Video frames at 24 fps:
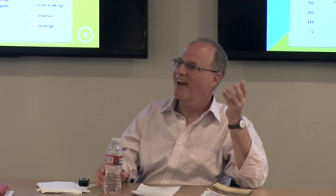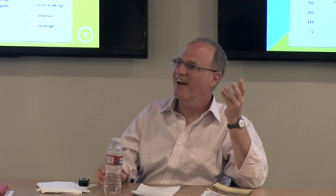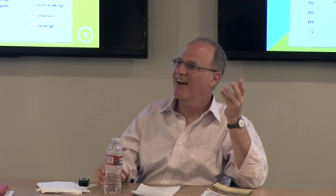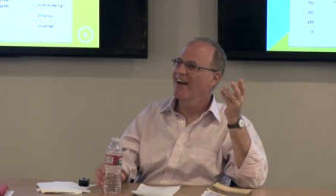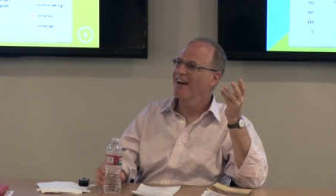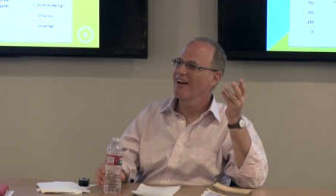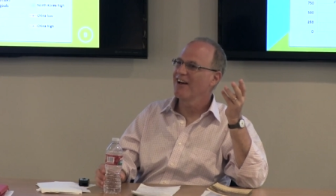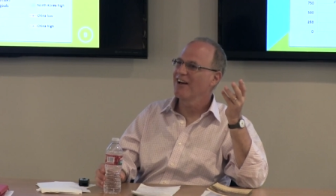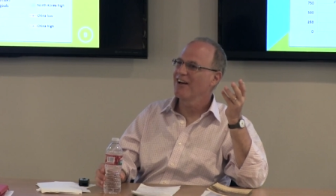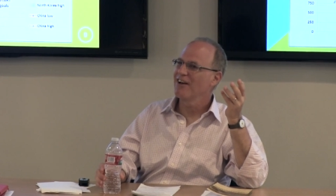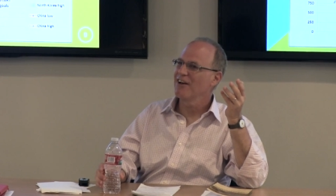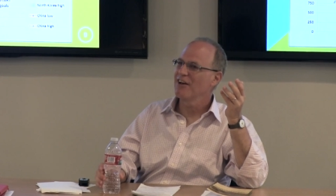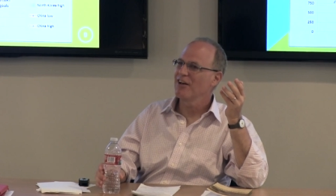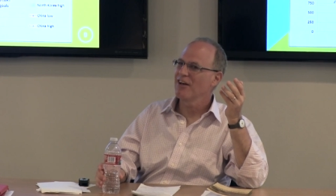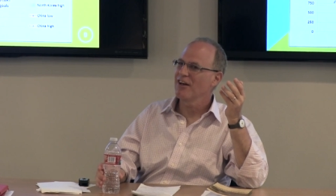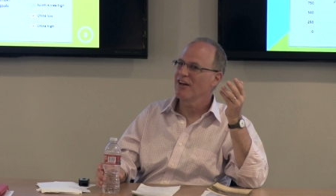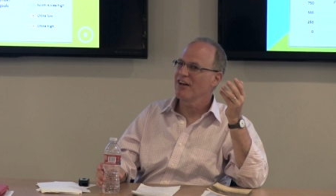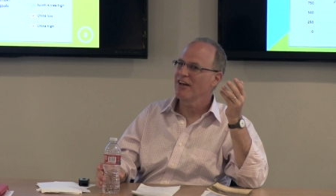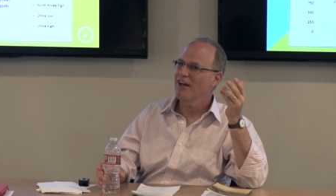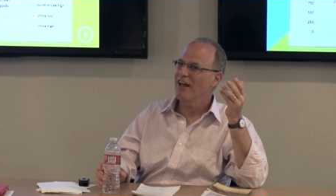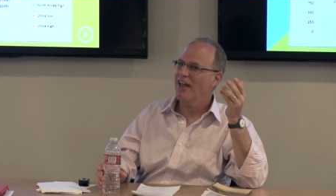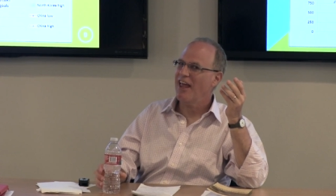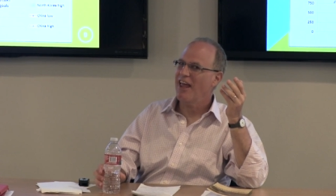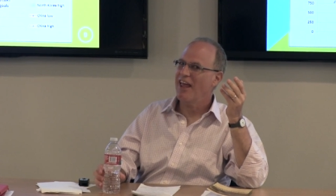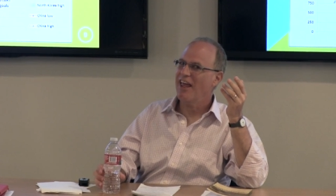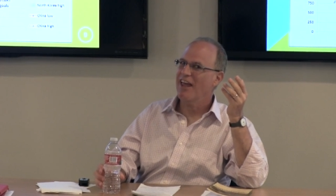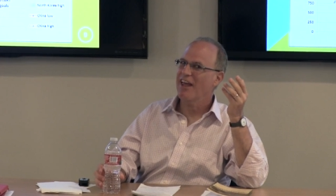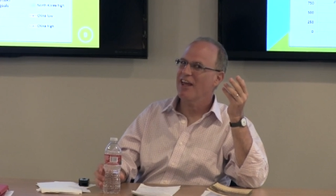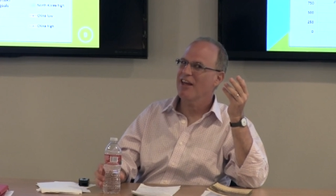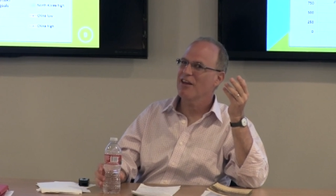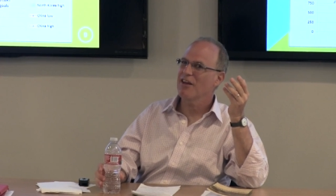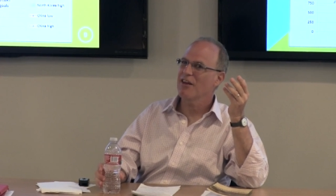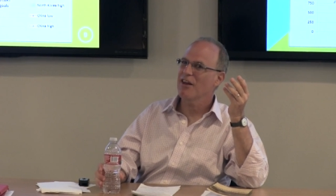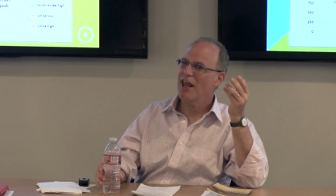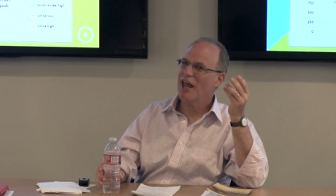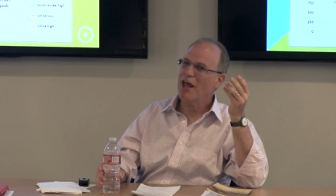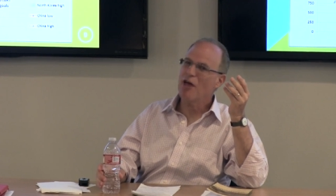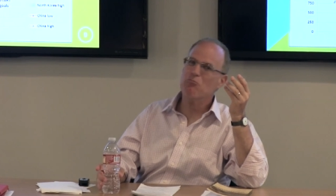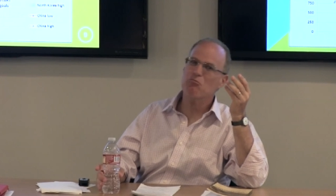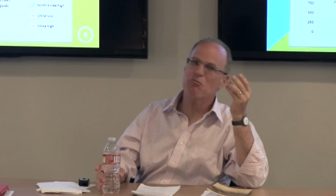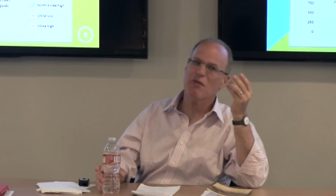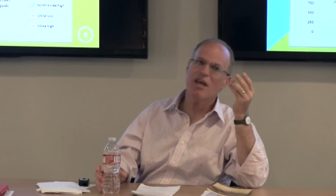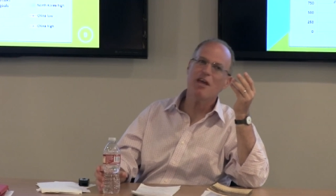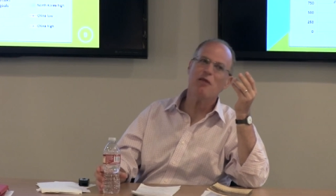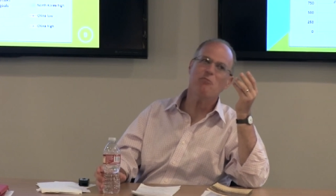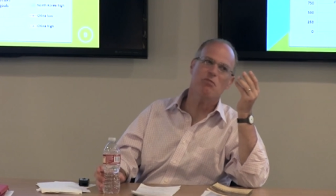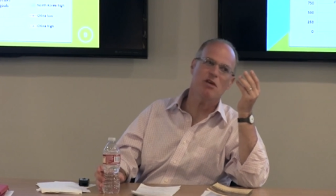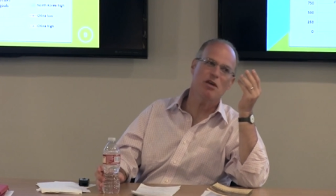Uh, and that
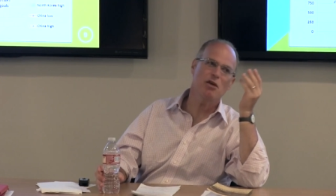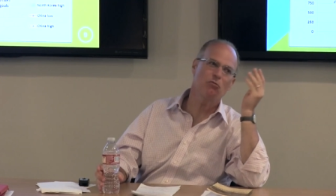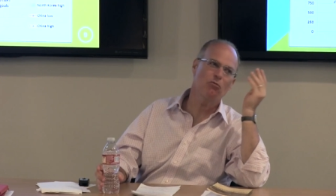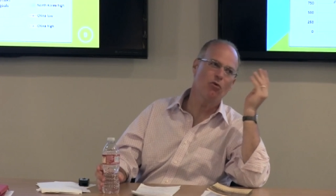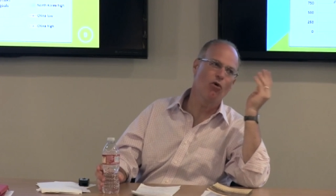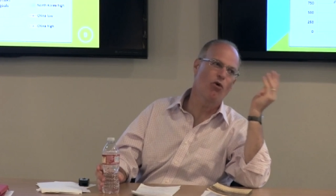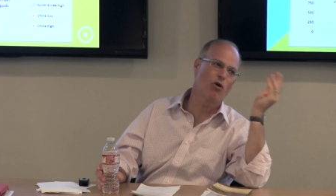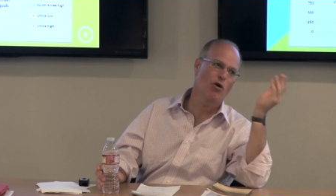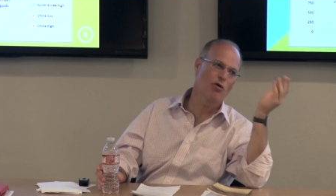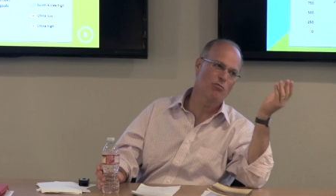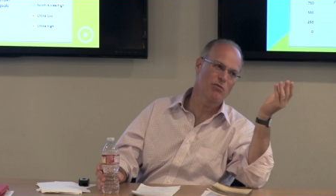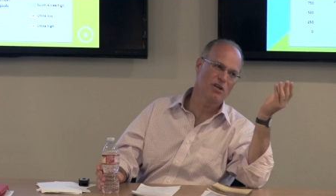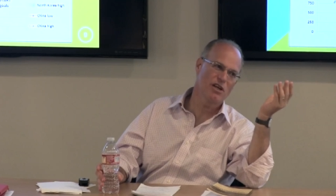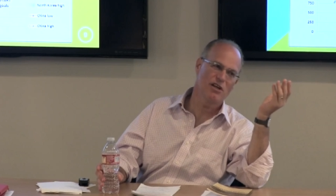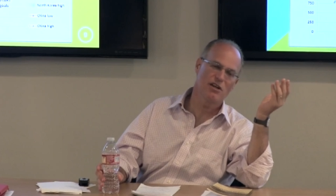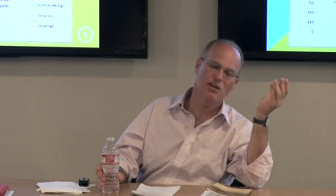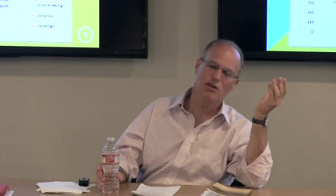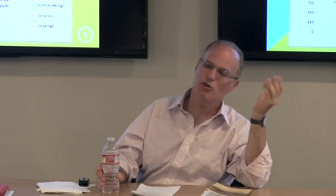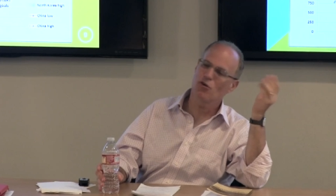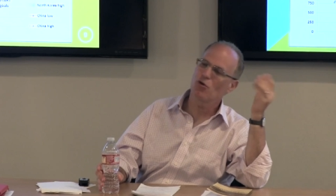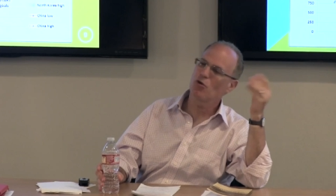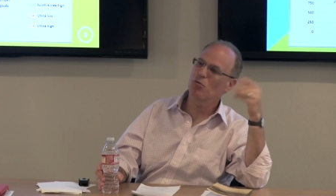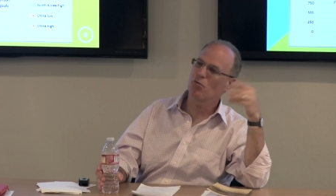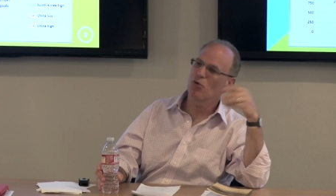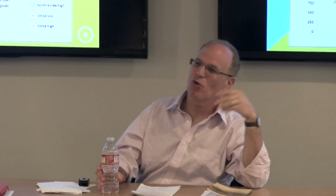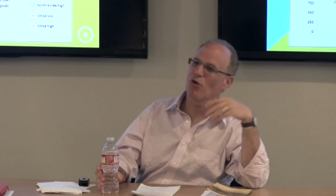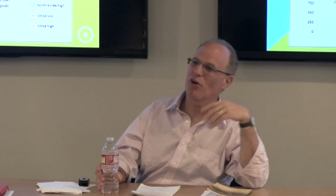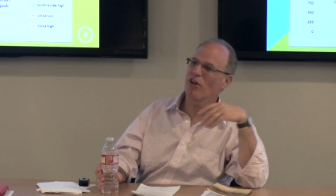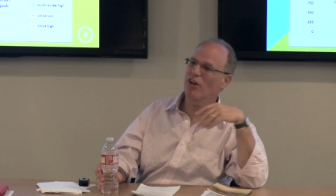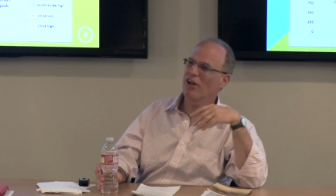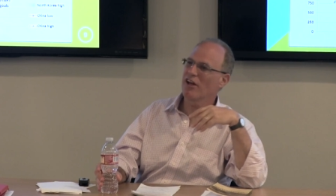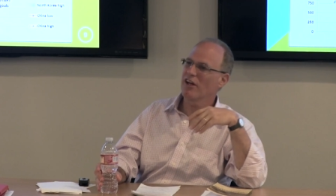may be more immediate or more